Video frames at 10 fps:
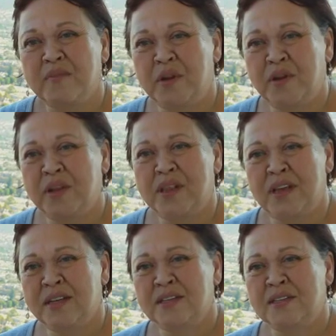community
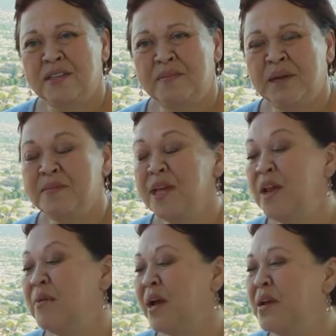things yeah. sometimes.
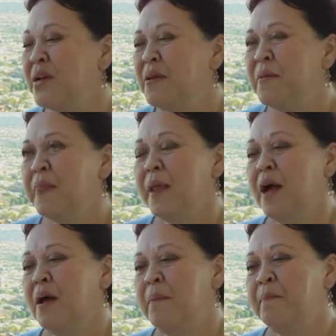Anyway,
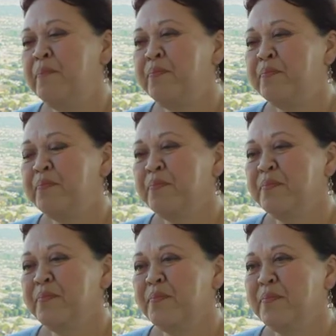um,
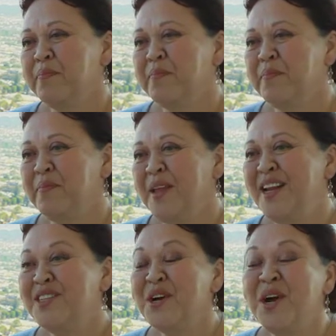and
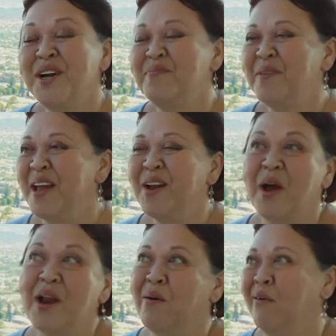it turned, you know,
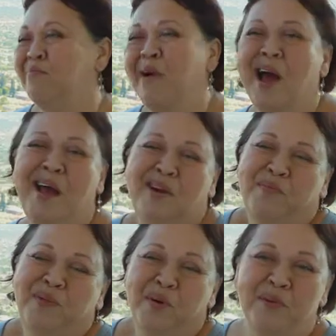I don't know, I don't know
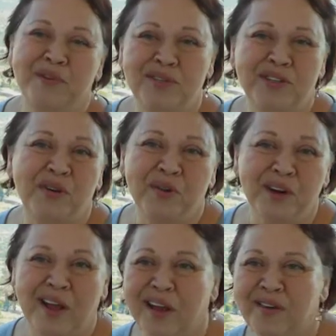Booboo
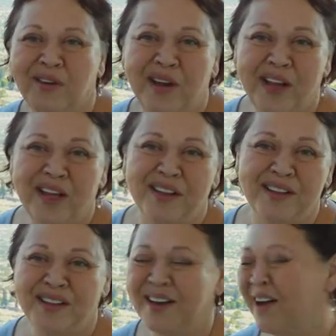Stewart, I don't know any of,
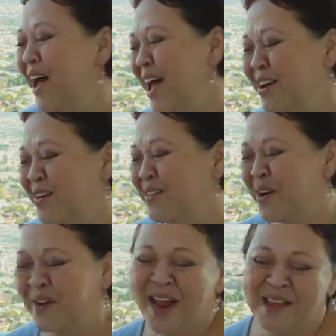you know, I don't
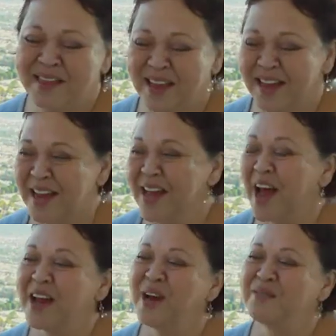know anything.
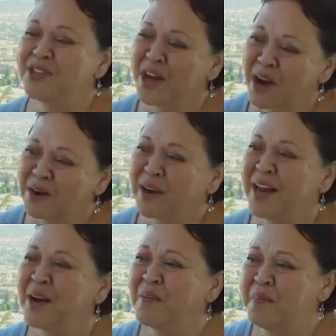I know Joan, I
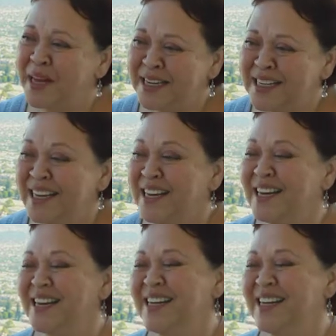know BD,